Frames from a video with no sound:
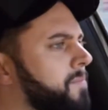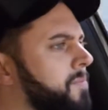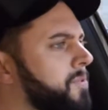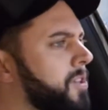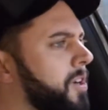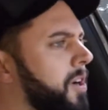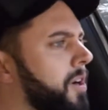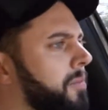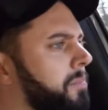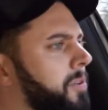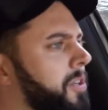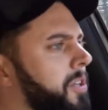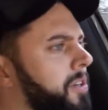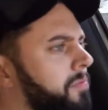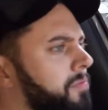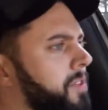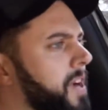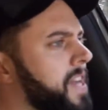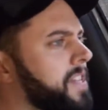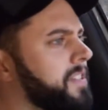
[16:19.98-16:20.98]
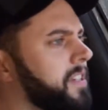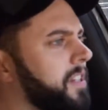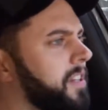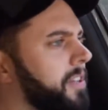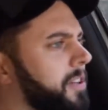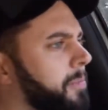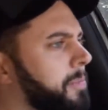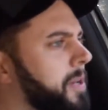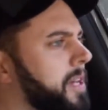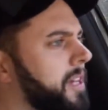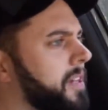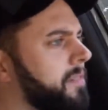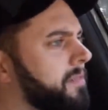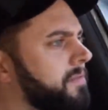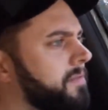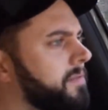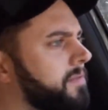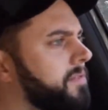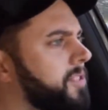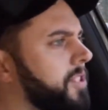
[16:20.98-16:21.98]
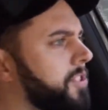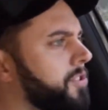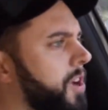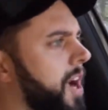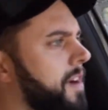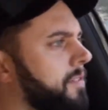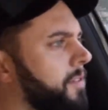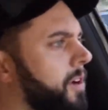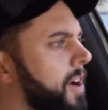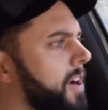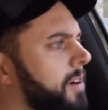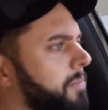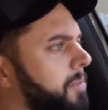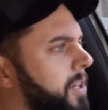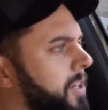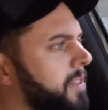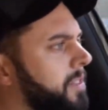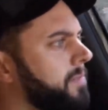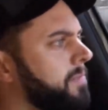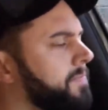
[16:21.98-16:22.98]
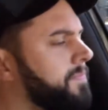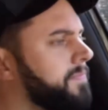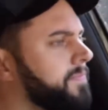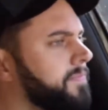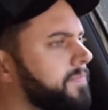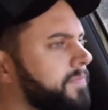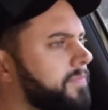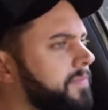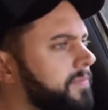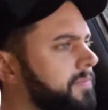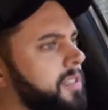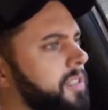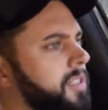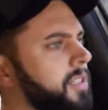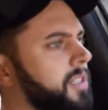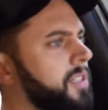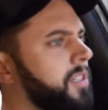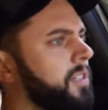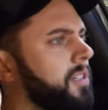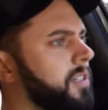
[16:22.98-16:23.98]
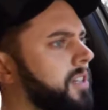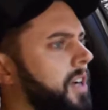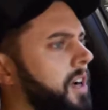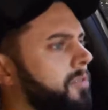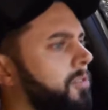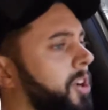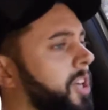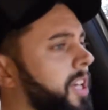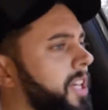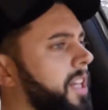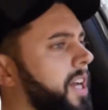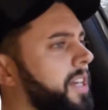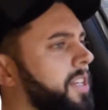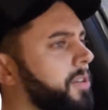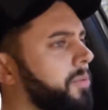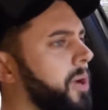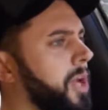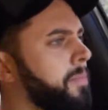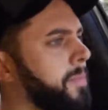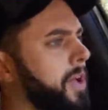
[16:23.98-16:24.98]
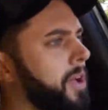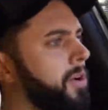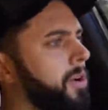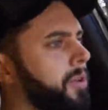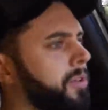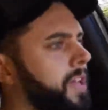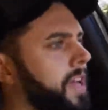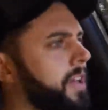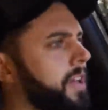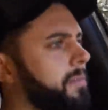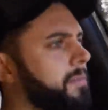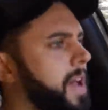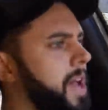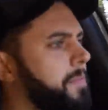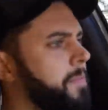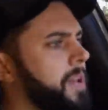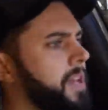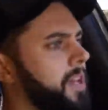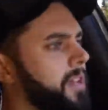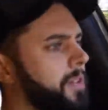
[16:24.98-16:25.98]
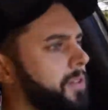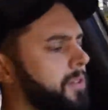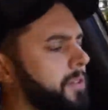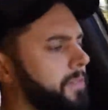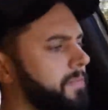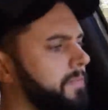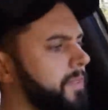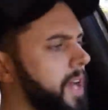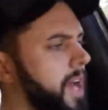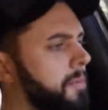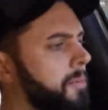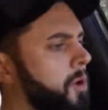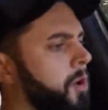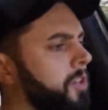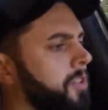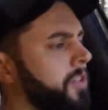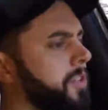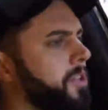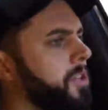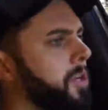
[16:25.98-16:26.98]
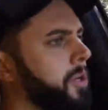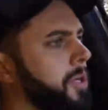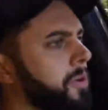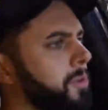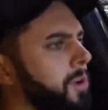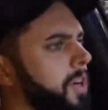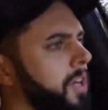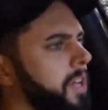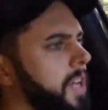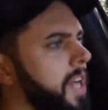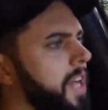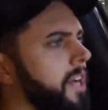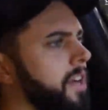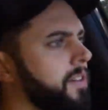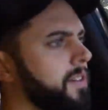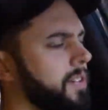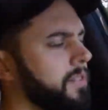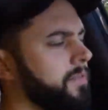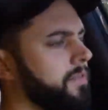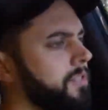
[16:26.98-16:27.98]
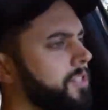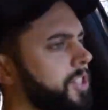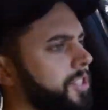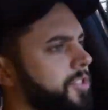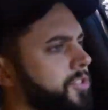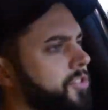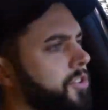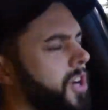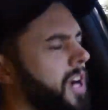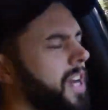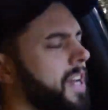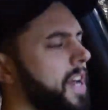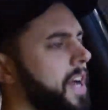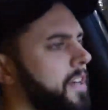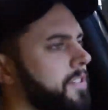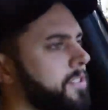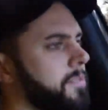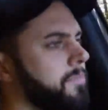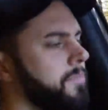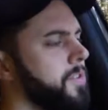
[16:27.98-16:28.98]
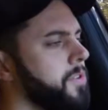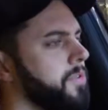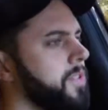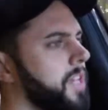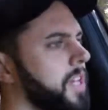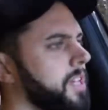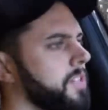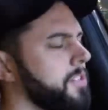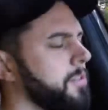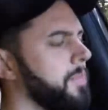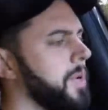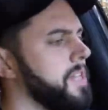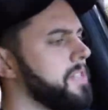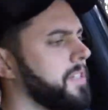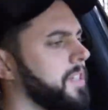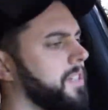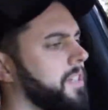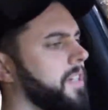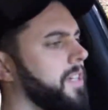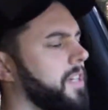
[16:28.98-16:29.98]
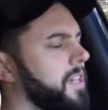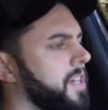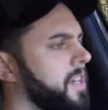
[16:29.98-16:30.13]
So I'm gonna raise it a little bit to drive around with. I really like the way my old daily map handled. I'm on the newer one now, just trying out some few things. So basically,